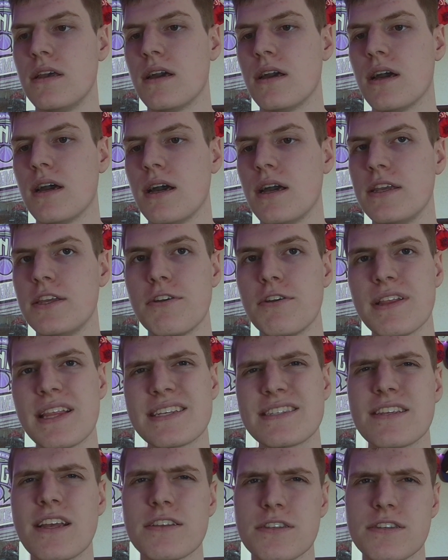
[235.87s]

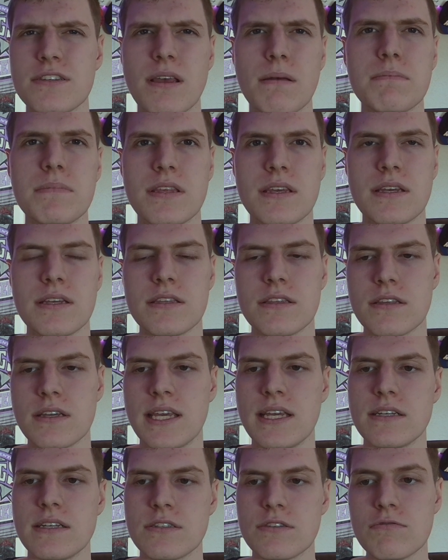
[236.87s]
That's not something the
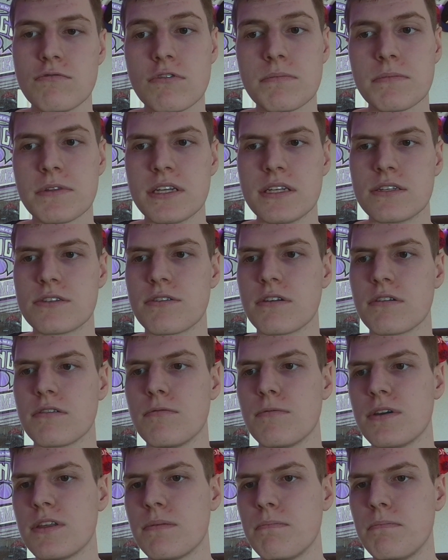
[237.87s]
Kings normally struggle
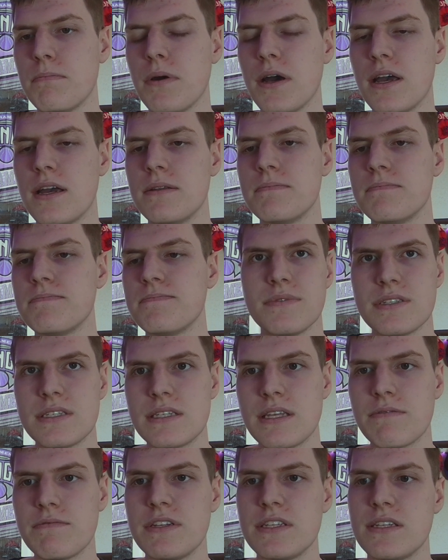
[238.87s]
with, but
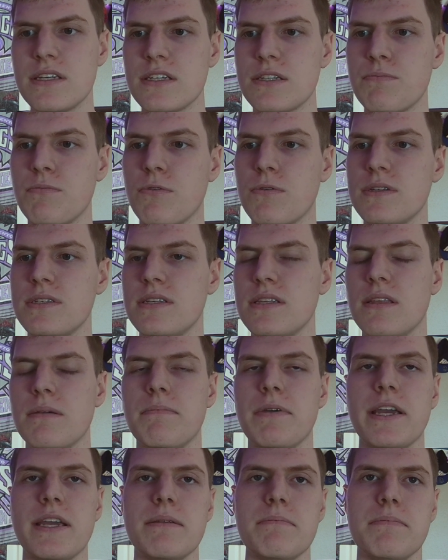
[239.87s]
76 points in the
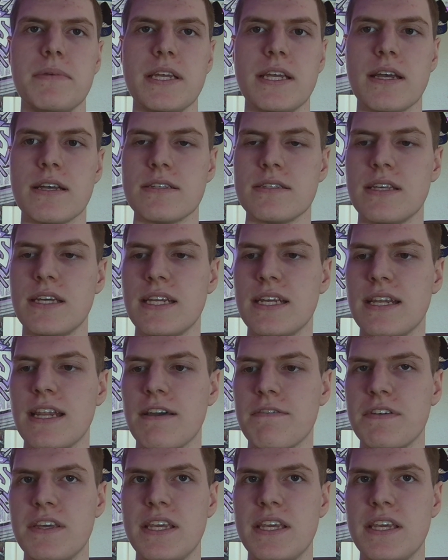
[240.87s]
paint because they didn't have